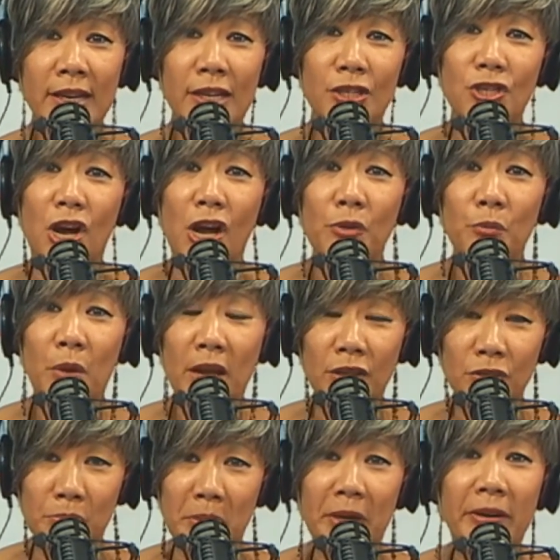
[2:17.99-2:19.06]
Dawn
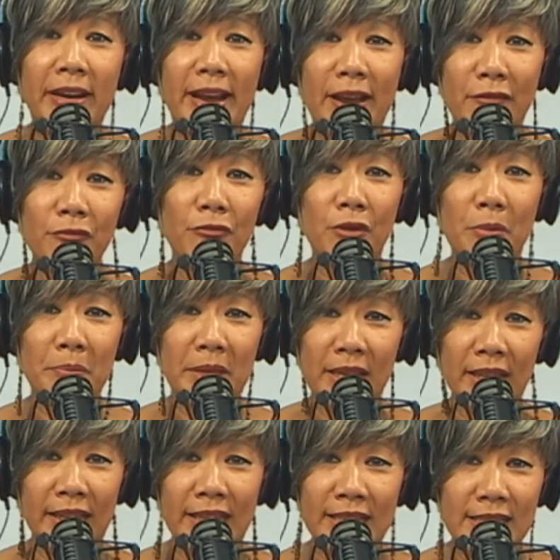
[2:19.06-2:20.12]
Wells, Marianne from
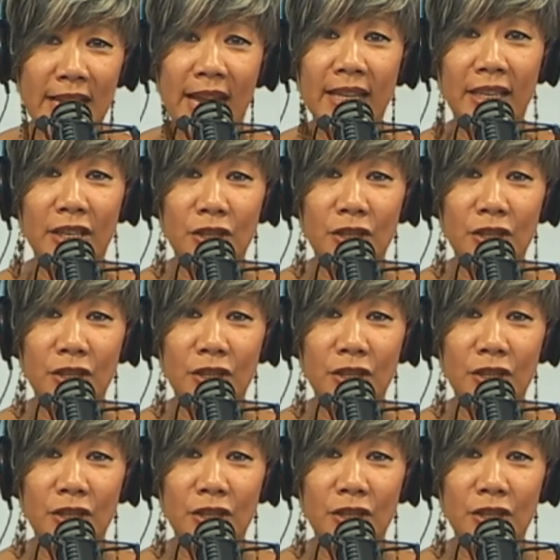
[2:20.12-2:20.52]
Gilligan's Island,